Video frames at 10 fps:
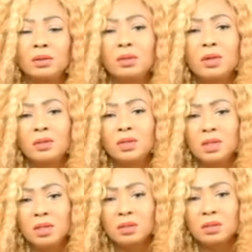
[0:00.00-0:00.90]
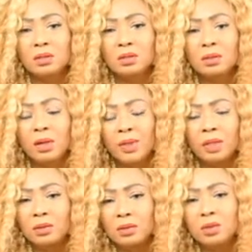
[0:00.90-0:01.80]
to
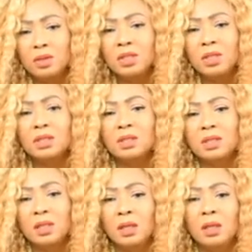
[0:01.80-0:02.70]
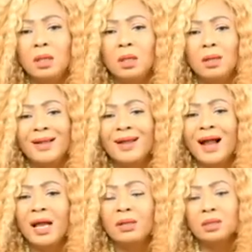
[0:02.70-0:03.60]
continuously
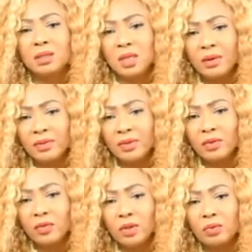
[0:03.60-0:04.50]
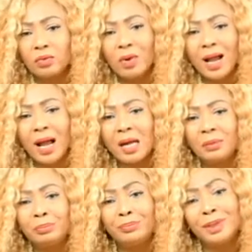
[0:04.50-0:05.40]
guide us in everything we do
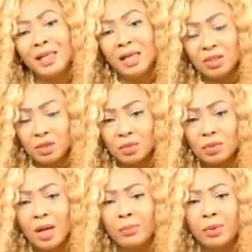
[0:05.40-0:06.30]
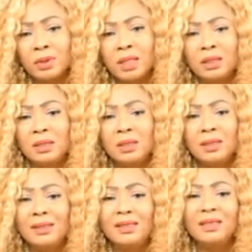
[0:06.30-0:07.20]
and bless you
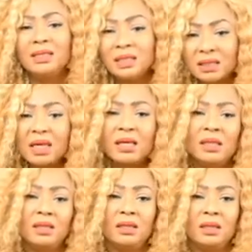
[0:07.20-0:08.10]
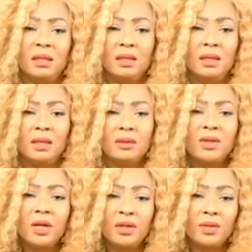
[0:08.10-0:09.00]
abundantly, eternally.
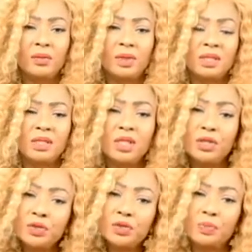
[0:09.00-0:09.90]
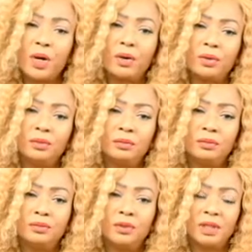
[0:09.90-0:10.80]
Thank you, and see you tomorrow
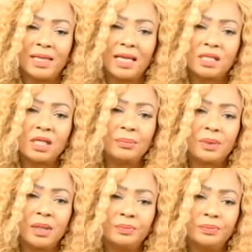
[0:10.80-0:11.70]
for the next chapter.